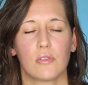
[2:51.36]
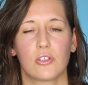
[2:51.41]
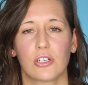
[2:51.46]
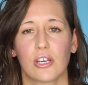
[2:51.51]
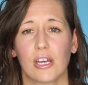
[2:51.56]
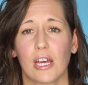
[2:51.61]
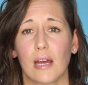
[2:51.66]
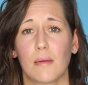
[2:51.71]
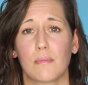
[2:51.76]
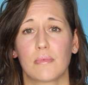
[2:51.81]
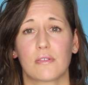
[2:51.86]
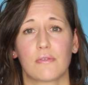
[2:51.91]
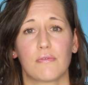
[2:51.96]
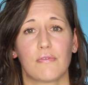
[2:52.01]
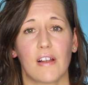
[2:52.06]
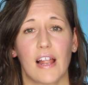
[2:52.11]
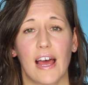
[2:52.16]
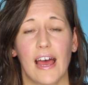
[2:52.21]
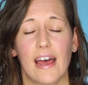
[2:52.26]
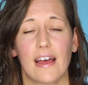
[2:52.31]
chirps,
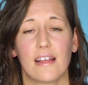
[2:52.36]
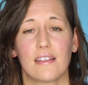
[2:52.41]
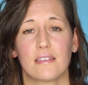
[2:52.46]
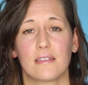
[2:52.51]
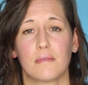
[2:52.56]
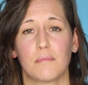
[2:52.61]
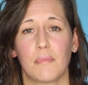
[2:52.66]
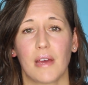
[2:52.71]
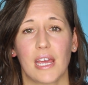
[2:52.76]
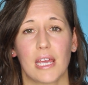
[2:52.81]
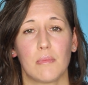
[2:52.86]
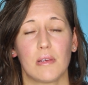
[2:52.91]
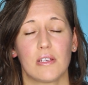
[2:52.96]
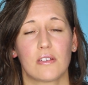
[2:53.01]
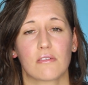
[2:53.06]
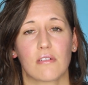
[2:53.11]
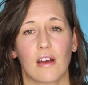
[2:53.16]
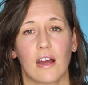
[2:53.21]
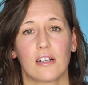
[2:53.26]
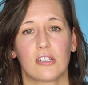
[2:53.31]
flares, baby
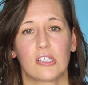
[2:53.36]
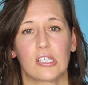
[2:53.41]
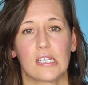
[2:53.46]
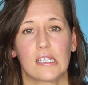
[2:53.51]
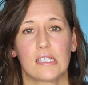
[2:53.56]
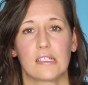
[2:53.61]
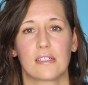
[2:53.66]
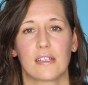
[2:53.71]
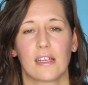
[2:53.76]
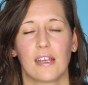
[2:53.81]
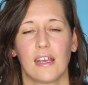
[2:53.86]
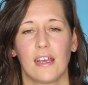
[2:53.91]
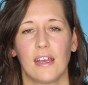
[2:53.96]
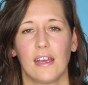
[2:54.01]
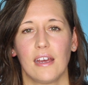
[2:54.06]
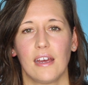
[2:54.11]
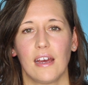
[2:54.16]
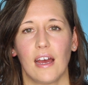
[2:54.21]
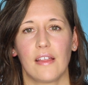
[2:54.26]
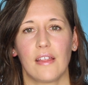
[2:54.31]
scratches,
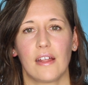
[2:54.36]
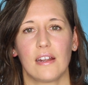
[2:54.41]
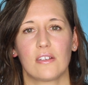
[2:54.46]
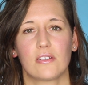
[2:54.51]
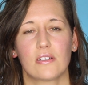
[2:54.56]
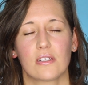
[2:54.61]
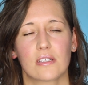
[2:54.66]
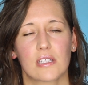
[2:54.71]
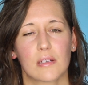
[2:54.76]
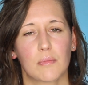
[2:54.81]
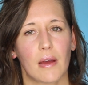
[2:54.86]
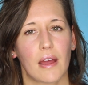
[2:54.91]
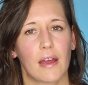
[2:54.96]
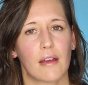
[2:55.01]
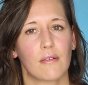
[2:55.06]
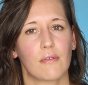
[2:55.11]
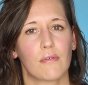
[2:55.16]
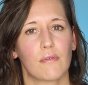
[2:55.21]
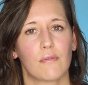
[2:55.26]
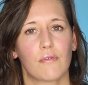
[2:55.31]
and then it's just
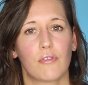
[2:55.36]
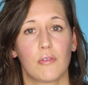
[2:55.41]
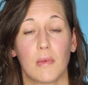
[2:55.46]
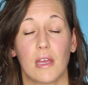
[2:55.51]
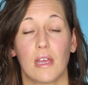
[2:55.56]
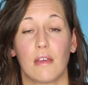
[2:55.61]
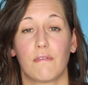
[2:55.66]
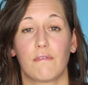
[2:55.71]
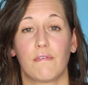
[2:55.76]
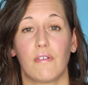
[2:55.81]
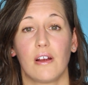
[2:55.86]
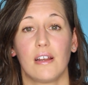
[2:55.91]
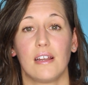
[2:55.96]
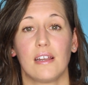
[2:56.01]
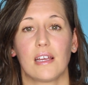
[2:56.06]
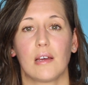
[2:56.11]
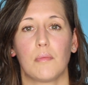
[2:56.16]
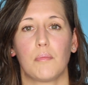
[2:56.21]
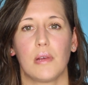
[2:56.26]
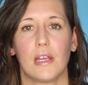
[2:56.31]
about, for me,
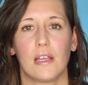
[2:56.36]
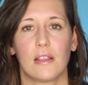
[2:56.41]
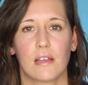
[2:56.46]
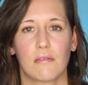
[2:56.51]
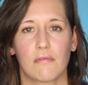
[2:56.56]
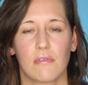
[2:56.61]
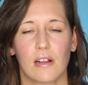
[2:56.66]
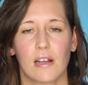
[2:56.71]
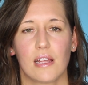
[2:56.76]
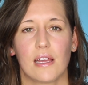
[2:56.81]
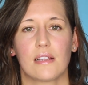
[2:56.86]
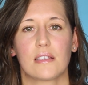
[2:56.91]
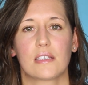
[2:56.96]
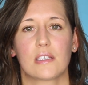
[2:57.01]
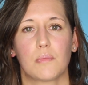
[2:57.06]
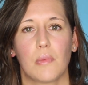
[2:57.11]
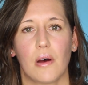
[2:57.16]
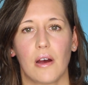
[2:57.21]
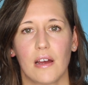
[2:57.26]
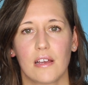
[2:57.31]
finding a beat that really
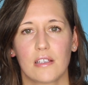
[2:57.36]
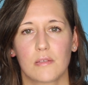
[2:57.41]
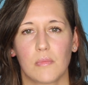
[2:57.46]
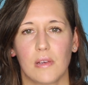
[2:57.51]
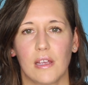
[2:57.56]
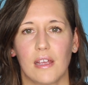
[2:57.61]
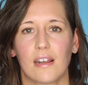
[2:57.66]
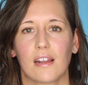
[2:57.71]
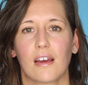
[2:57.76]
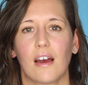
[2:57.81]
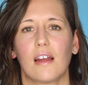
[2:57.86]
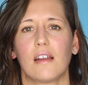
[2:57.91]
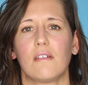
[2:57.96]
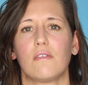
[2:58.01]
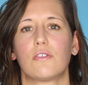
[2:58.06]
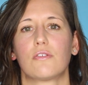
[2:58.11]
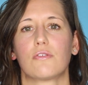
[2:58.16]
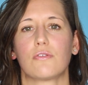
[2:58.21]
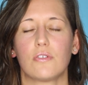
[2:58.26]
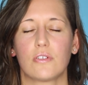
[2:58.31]
inspires me and kind
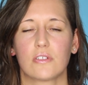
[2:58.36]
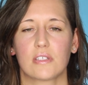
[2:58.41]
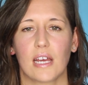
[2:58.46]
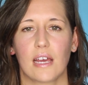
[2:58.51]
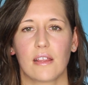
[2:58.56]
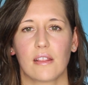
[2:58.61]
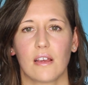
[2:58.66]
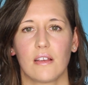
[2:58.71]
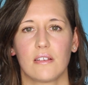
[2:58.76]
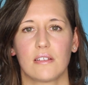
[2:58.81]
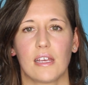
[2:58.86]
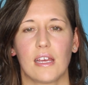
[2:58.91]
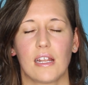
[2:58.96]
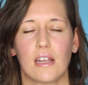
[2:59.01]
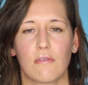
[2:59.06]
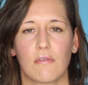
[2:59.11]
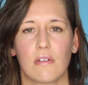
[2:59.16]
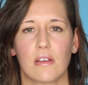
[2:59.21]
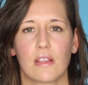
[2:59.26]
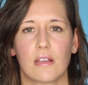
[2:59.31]
of draws out those
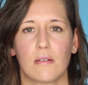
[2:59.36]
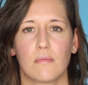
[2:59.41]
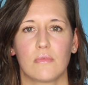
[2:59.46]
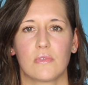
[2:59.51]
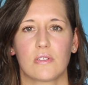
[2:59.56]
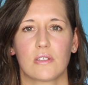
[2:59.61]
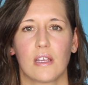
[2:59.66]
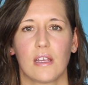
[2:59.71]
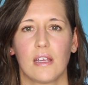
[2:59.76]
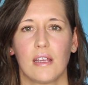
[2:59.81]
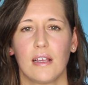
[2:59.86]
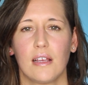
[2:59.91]
inner rhythms.